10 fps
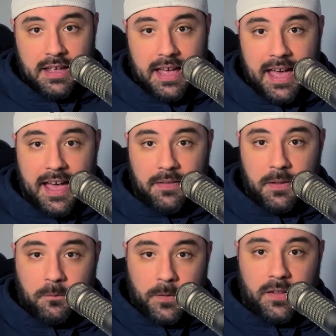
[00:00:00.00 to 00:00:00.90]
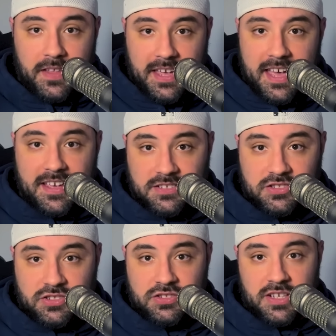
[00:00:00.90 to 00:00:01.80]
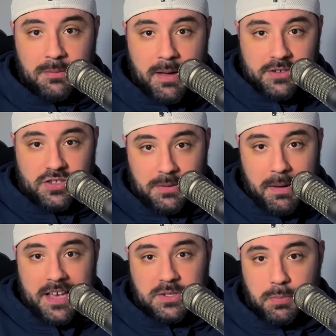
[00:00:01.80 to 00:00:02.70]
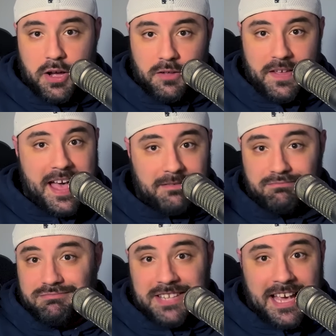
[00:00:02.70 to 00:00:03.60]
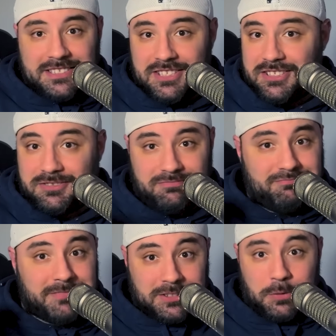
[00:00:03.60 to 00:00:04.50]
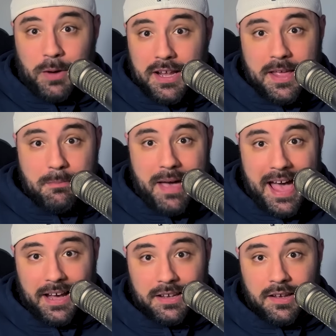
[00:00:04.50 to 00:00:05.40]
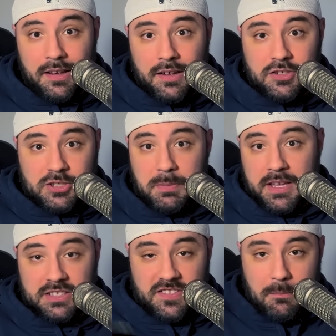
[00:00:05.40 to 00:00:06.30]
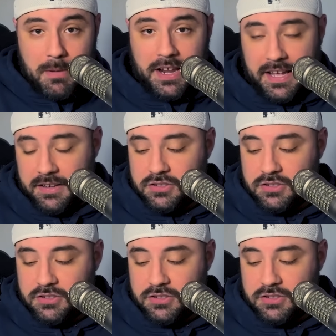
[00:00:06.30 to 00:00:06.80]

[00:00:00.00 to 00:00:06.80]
And the feeling is, in Major League Baseball, that Texas doesn't want him back just because of the money.